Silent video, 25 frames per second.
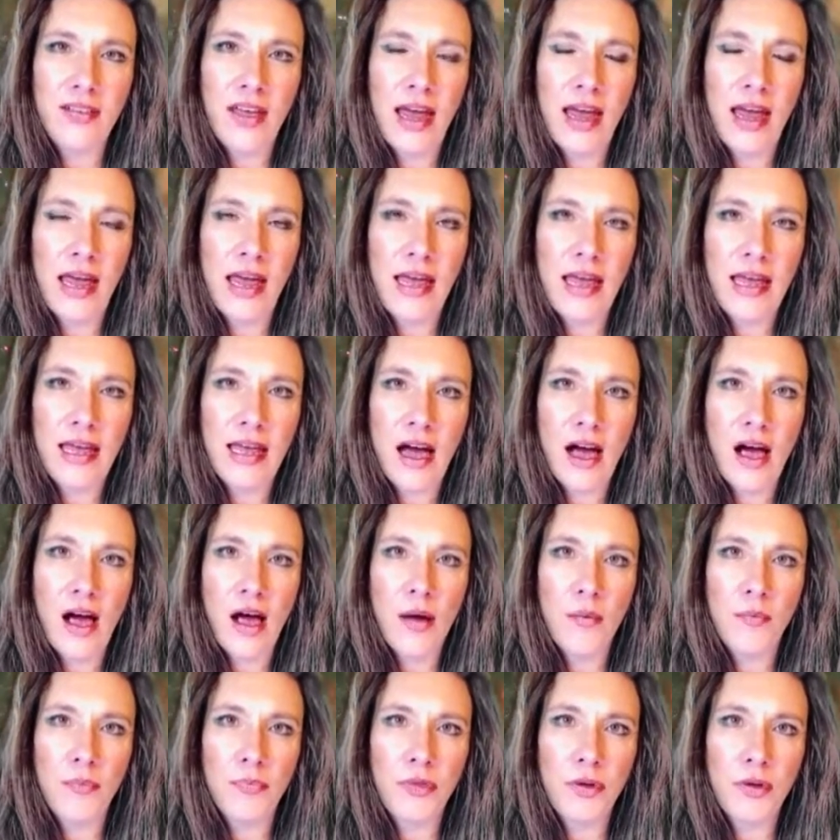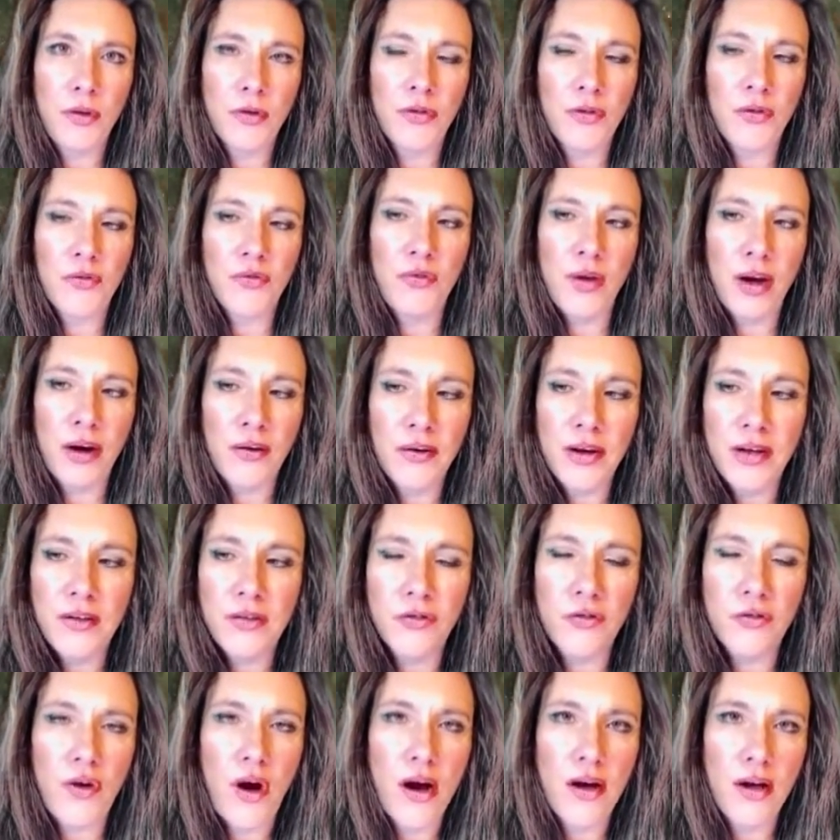there's a very
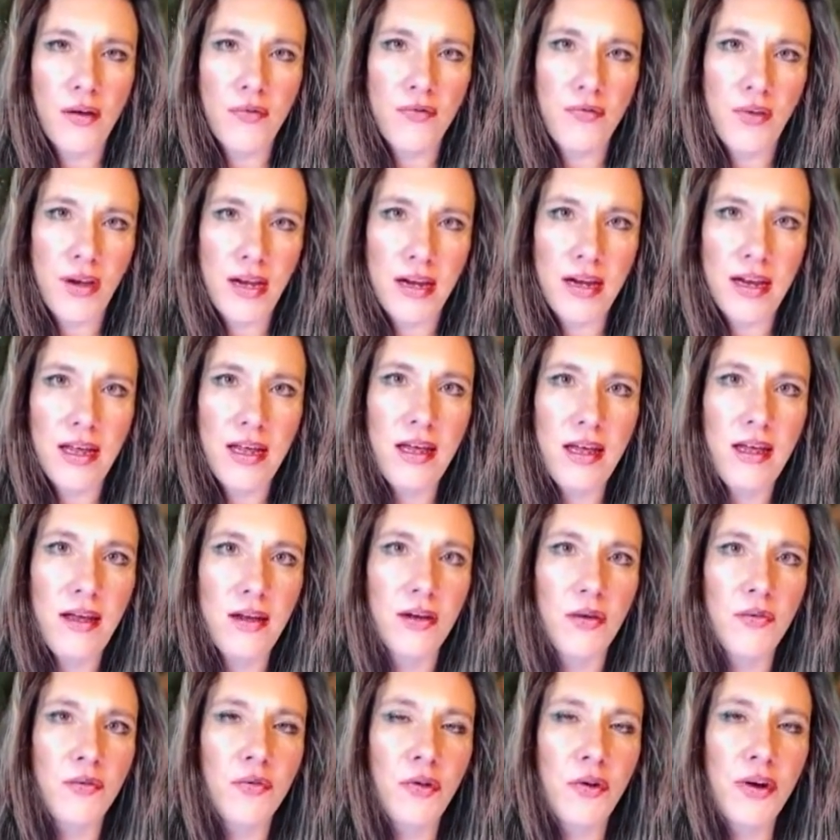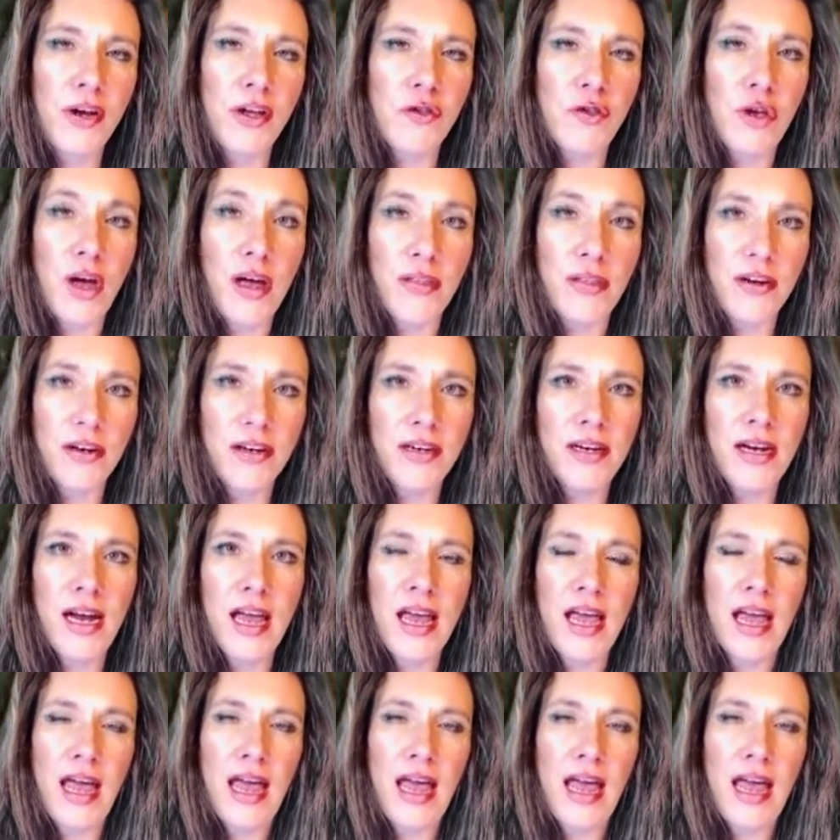strong affinity for each other